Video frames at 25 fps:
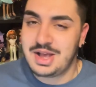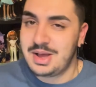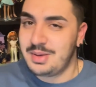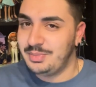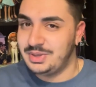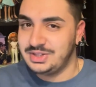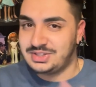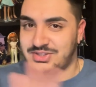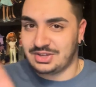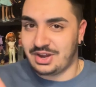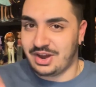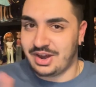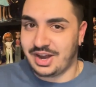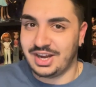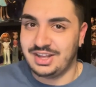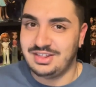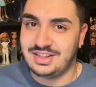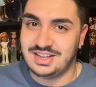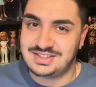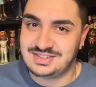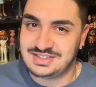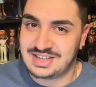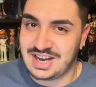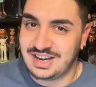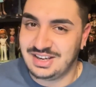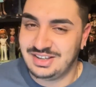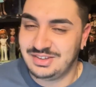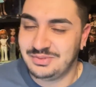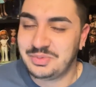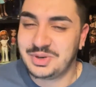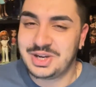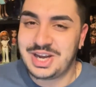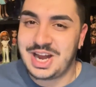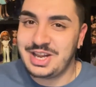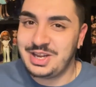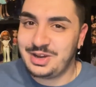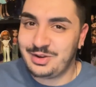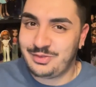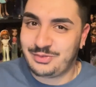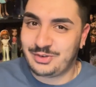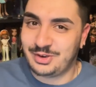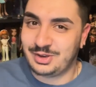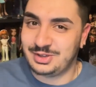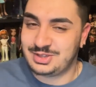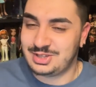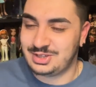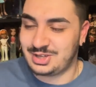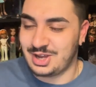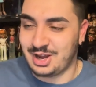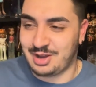But sorry, that's not, we're not here
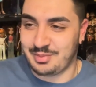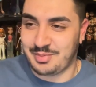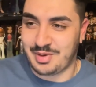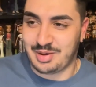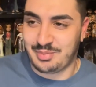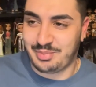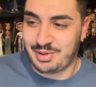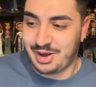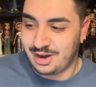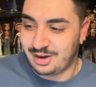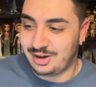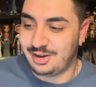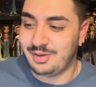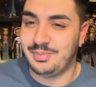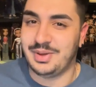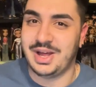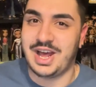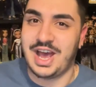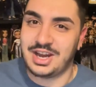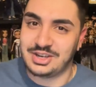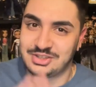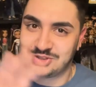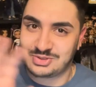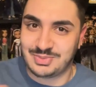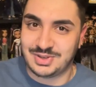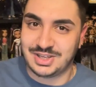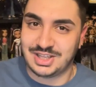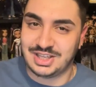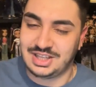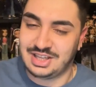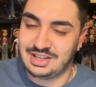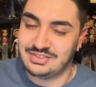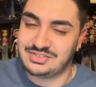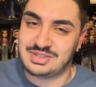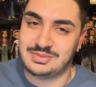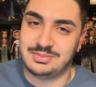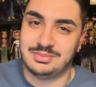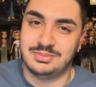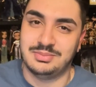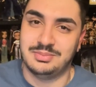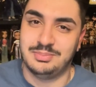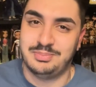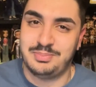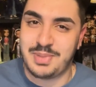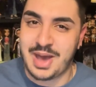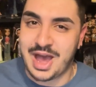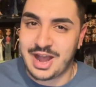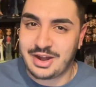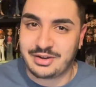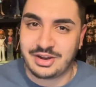for to talk about apparel, but I just wanted to give some
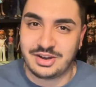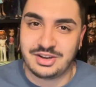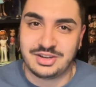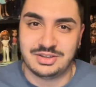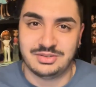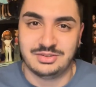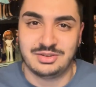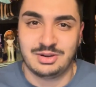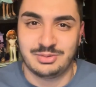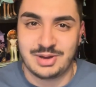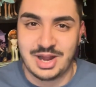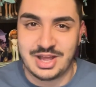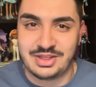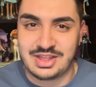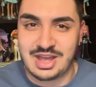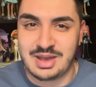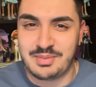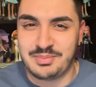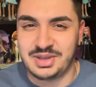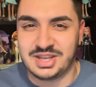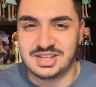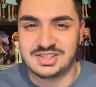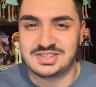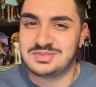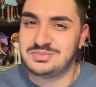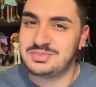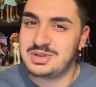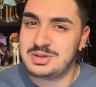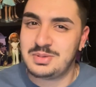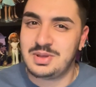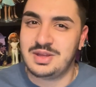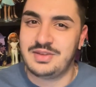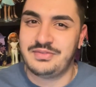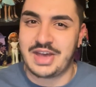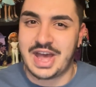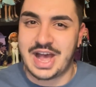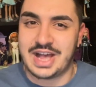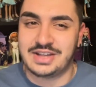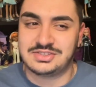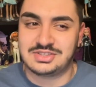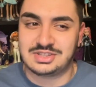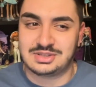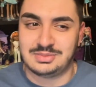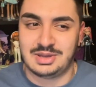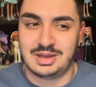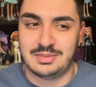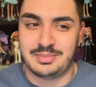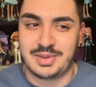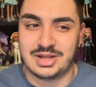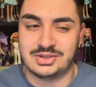background around that because some people have asked
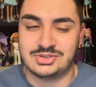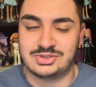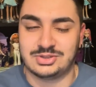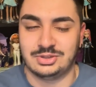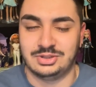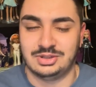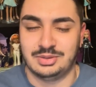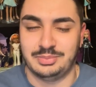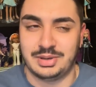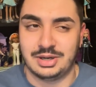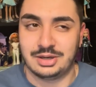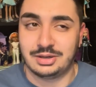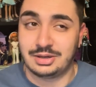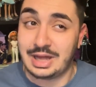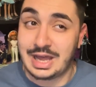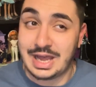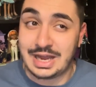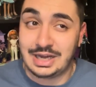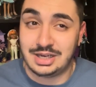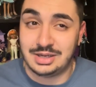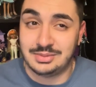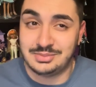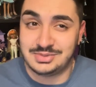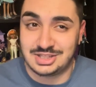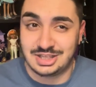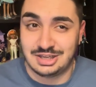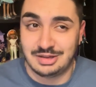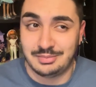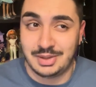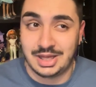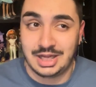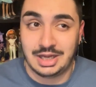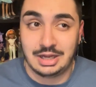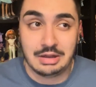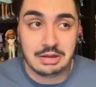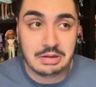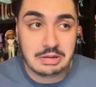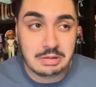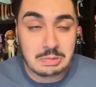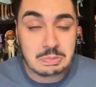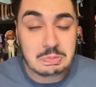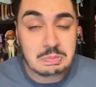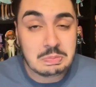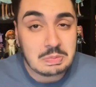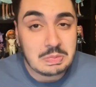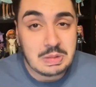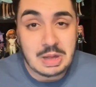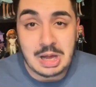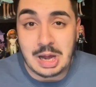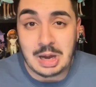me about certain apparel items and I'm like,
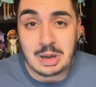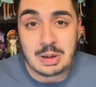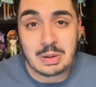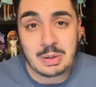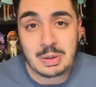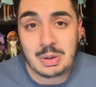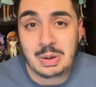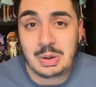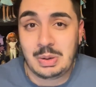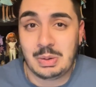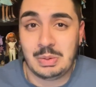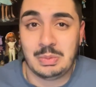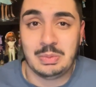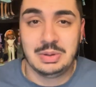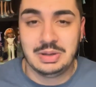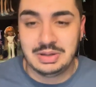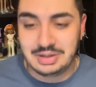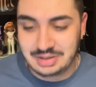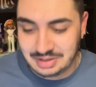I don't know.